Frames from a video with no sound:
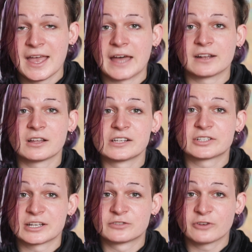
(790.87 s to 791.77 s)
and a lot of
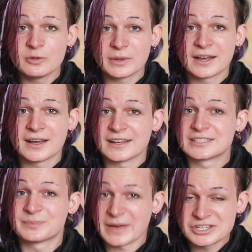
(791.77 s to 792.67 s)
transphobia,
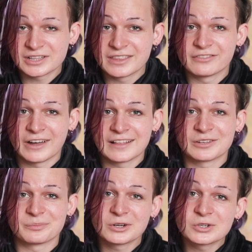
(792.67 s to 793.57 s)
especially the
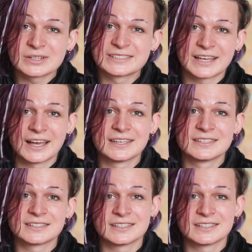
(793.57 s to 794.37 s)
violent murderous kind,